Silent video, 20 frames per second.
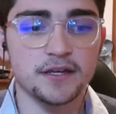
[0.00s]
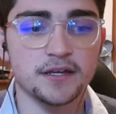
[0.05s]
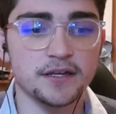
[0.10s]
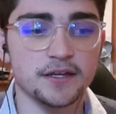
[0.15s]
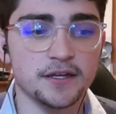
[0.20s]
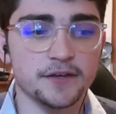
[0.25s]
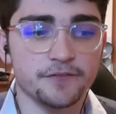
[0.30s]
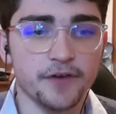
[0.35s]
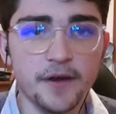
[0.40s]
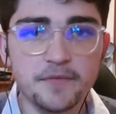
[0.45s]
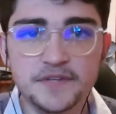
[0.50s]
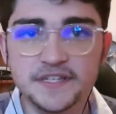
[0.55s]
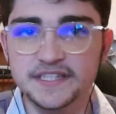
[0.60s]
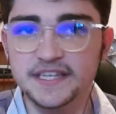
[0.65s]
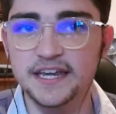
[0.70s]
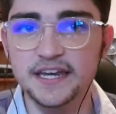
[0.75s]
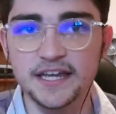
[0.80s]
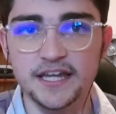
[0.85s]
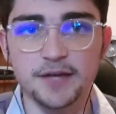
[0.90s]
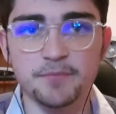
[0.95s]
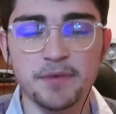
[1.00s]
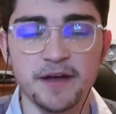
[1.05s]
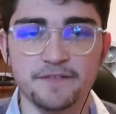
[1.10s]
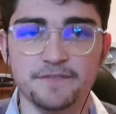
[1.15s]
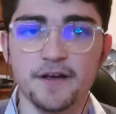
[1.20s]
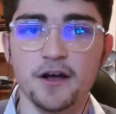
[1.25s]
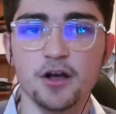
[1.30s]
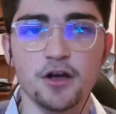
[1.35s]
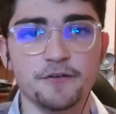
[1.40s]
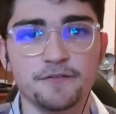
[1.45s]
If I'm just getting hit by
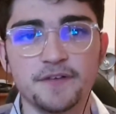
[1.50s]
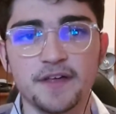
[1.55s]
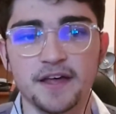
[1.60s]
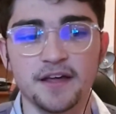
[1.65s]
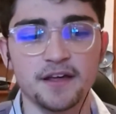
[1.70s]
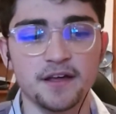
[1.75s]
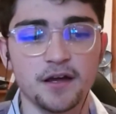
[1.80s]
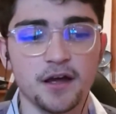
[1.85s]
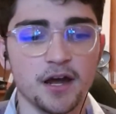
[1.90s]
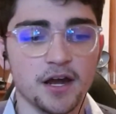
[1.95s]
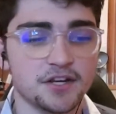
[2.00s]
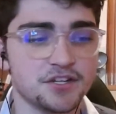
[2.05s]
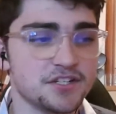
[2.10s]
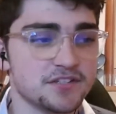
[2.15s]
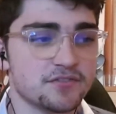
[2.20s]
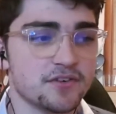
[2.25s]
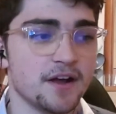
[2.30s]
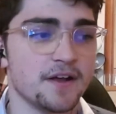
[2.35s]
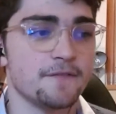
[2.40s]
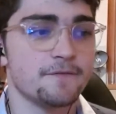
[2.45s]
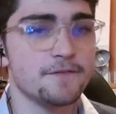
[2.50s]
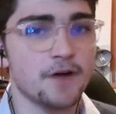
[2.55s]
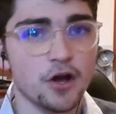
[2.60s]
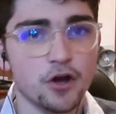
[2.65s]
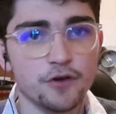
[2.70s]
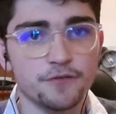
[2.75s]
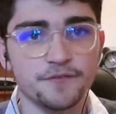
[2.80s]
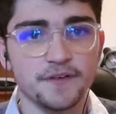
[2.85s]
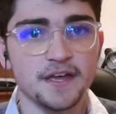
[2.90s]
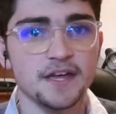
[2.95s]
Falco Fair, I just write
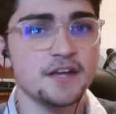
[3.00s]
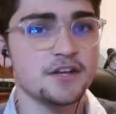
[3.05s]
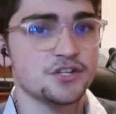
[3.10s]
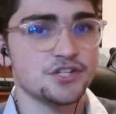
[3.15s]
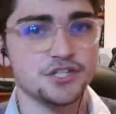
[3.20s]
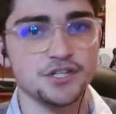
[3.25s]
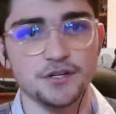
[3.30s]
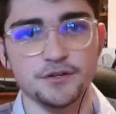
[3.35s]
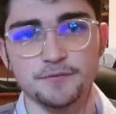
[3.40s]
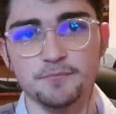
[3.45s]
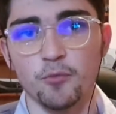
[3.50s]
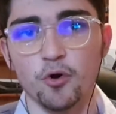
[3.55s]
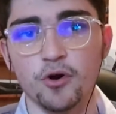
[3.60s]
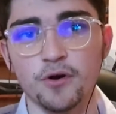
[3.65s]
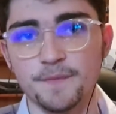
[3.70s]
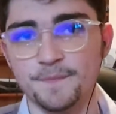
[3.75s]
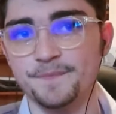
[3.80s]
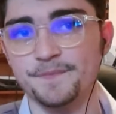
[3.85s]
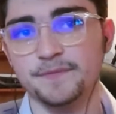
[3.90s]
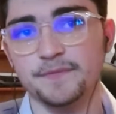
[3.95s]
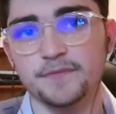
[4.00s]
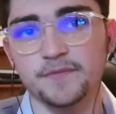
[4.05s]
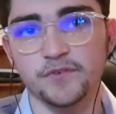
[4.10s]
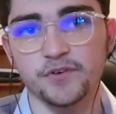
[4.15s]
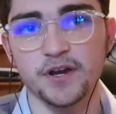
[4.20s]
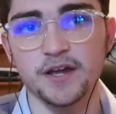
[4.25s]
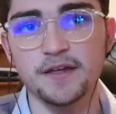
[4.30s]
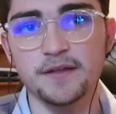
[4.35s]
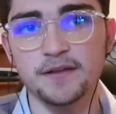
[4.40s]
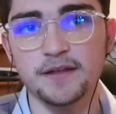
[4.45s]
Falco Fair, shield more,
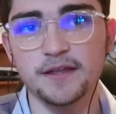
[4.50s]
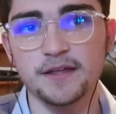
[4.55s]
right?